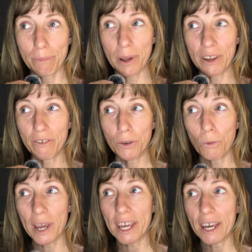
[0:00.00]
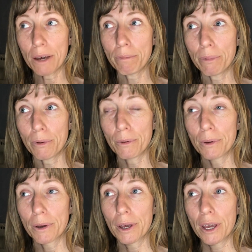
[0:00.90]
But if you wake up
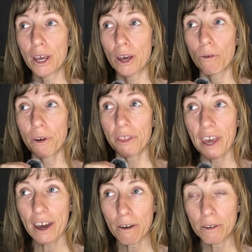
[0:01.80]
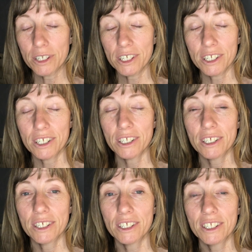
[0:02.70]
without
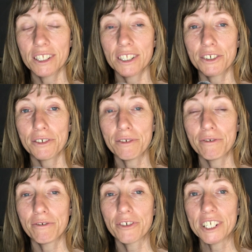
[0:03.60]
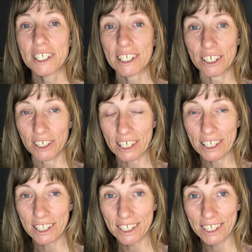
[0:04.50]
the
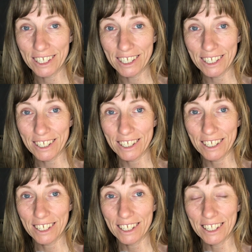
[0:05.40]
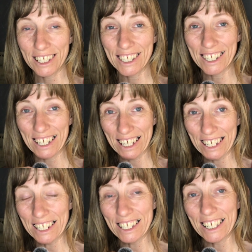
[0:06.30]
resilience that's
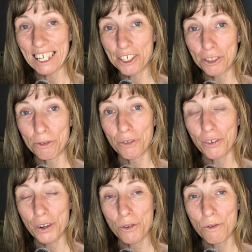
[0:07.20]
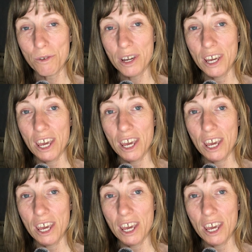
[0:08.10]
needed to get you through,